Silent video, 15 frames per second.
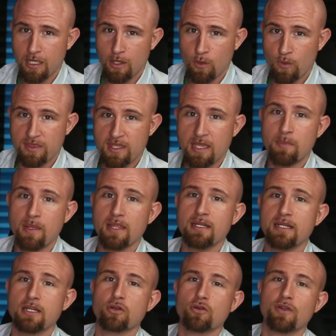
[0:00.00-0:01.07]
with the
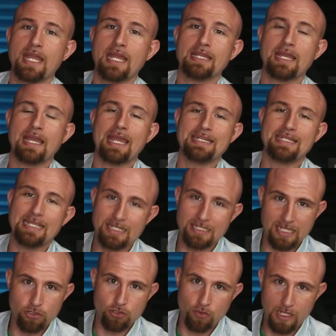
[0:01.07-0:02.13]
ability to create a
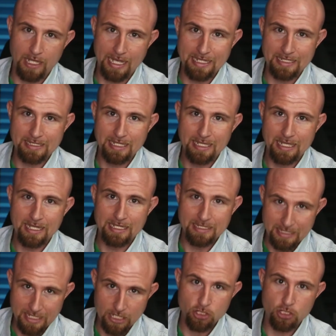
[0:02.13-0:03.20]
decentralized
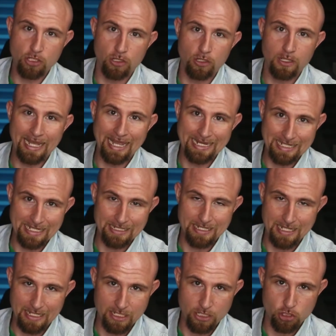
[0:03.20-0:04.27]
digital
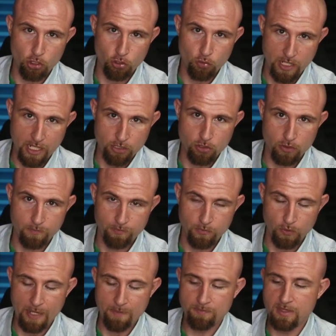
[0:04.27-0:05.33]
identity, a digital credential,
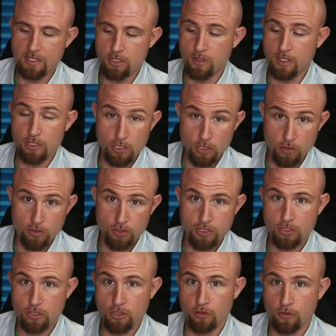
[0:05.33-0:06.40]
right? That you can use
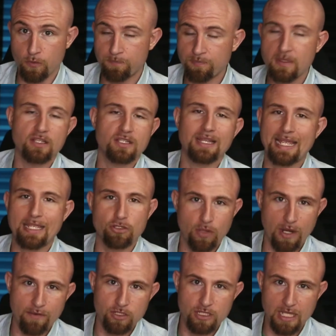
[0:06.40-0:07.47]
to, it's like a
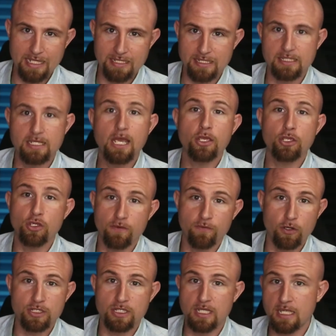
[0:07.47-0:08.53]
driver's license,
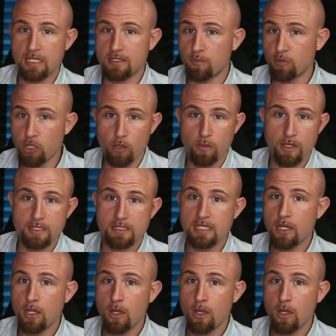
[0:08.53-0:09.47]
university diplomas,